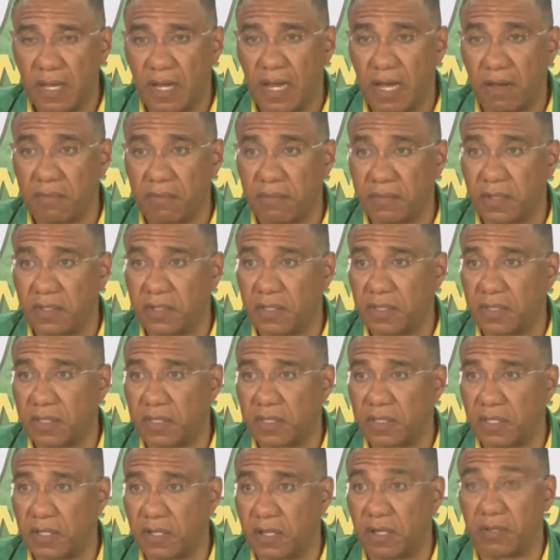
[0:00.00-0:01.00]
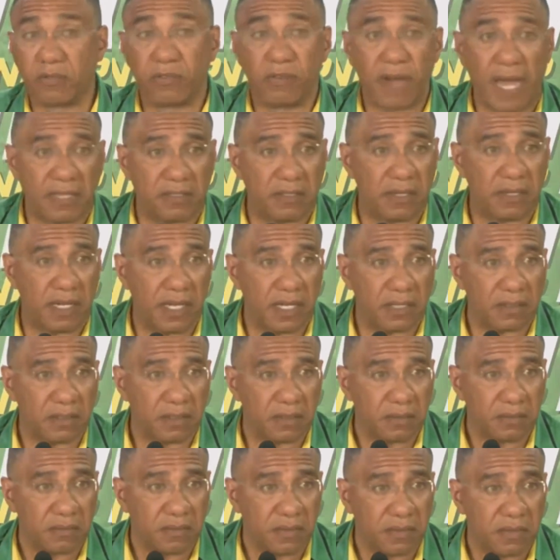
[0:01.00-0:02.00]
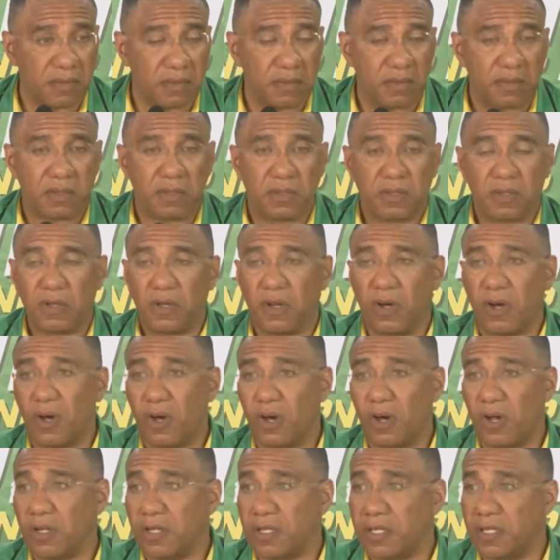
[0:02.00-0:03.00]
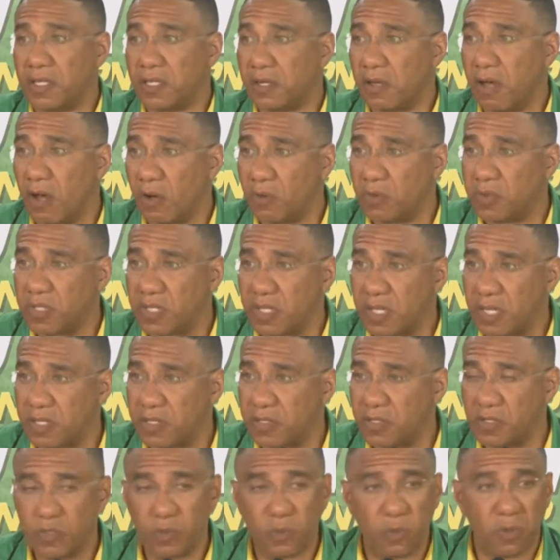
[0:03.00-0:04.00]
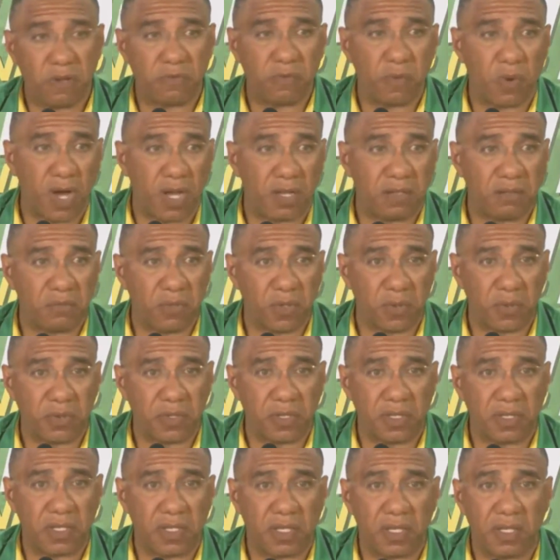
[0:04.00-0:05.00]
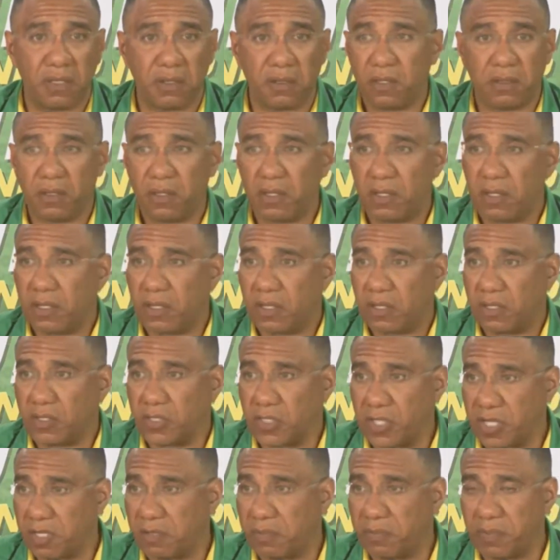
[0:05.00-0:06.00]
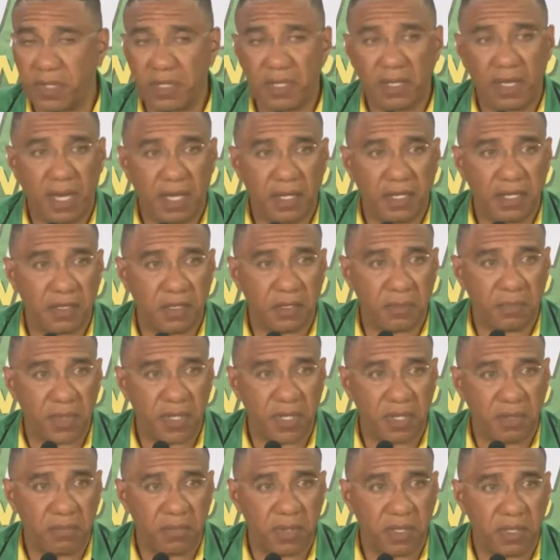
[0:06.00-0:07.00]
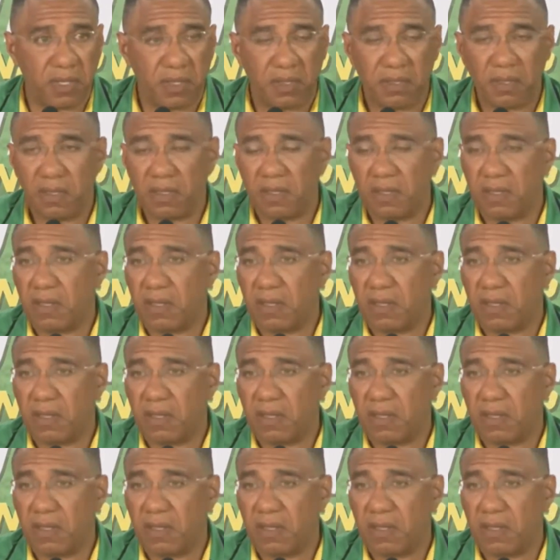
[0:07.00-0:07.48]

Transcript: um, congratulate all the councillors who have won, both in the JLP and in the PNP.